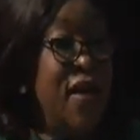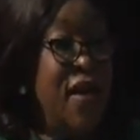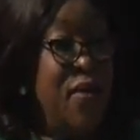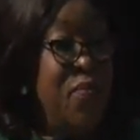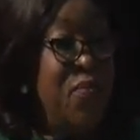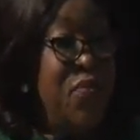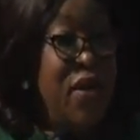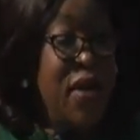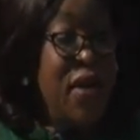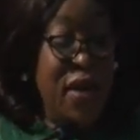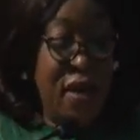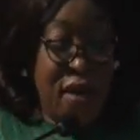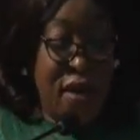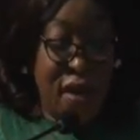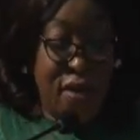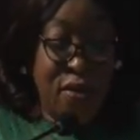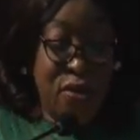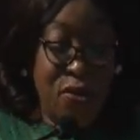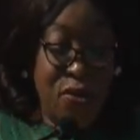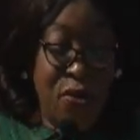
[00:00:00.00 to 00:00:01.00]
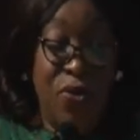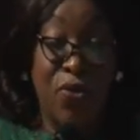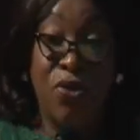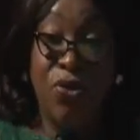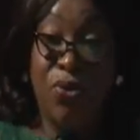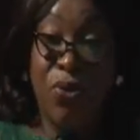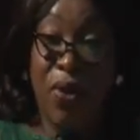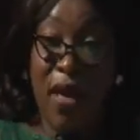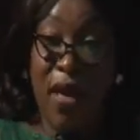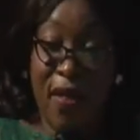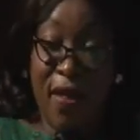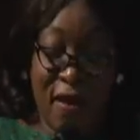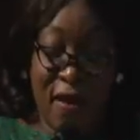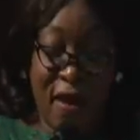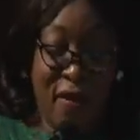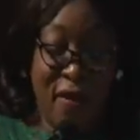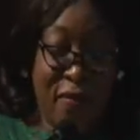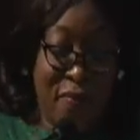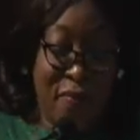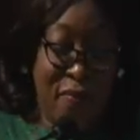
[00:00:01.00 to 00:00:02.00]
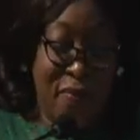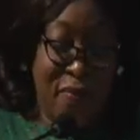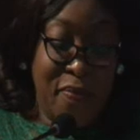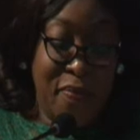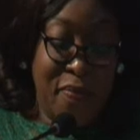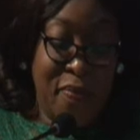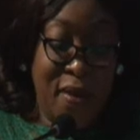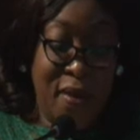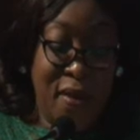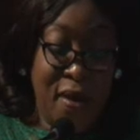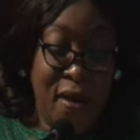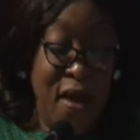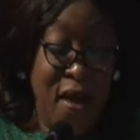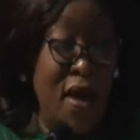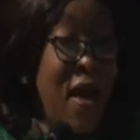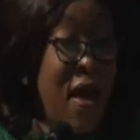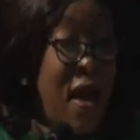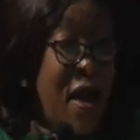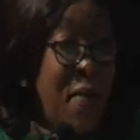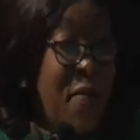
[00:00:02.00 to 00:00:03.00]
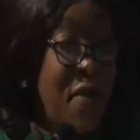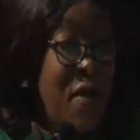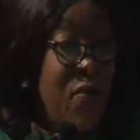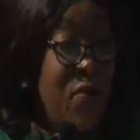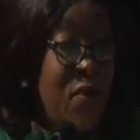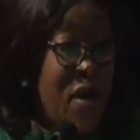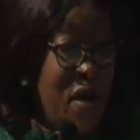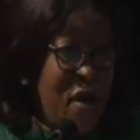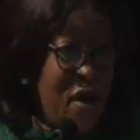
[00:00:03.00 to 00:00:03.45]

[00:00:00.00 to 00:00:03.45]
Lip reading: in bringing us all together. I'm aware